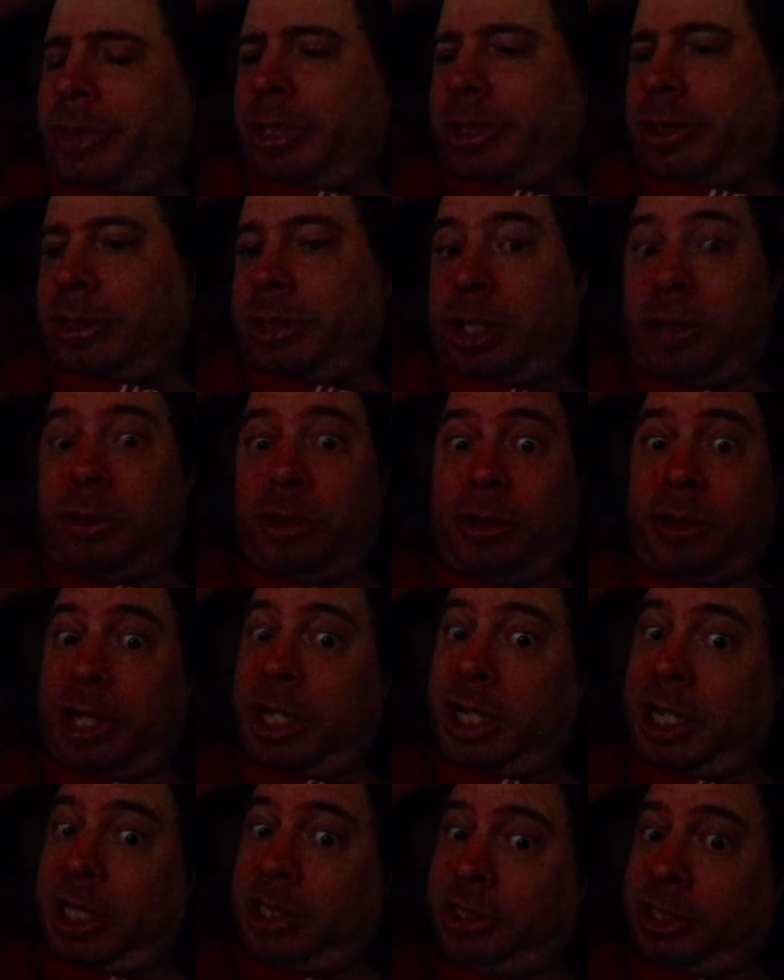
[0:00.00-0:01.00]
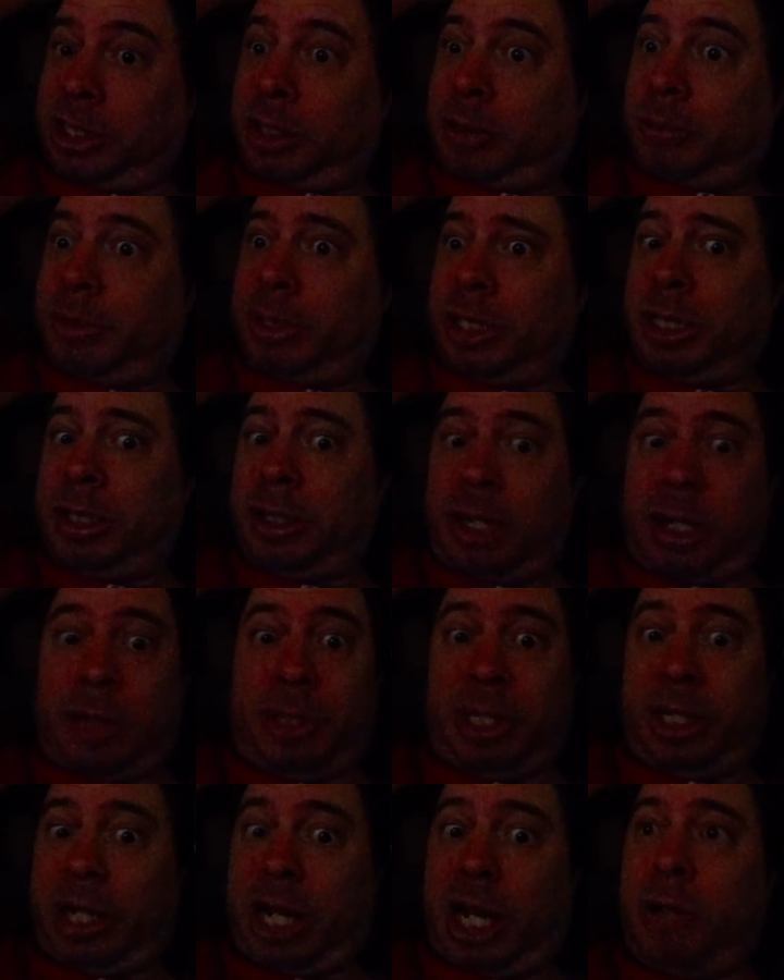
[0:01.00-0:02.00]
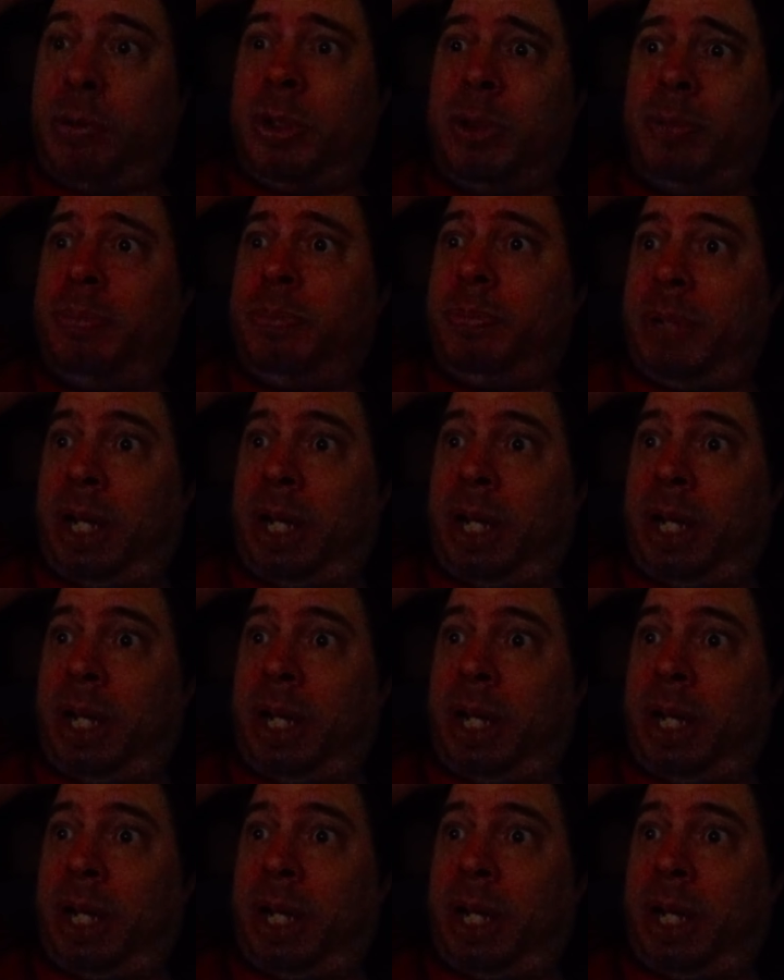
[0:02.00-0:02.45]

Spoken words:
I don't know how that's gonna be. I mean, I would